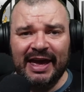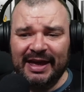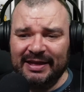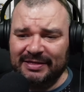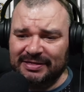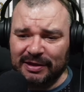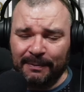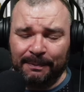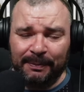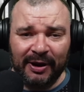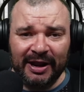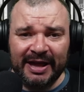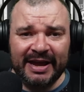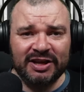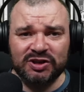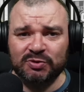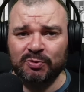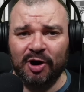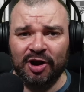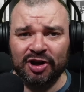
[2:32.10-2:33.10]
The
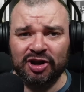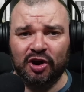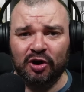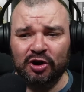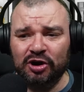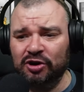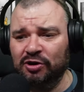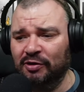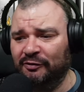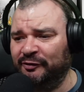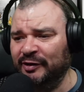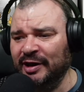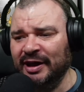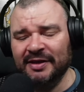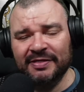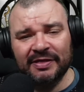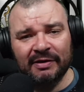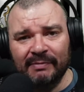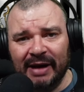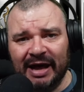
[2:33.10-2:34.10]
players weren't good enough.
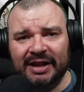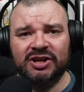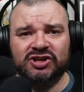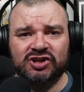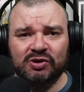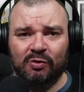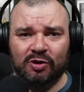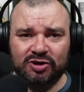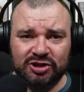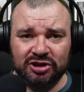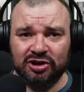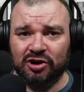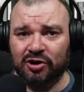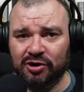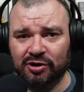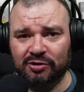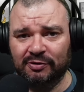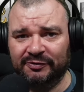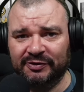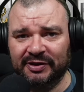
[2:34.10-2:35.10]
The manager wasn't good
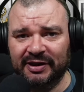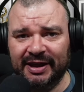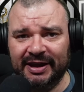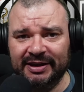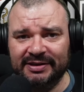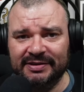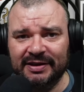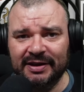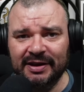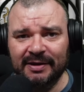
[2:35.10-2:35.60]
enough tonight,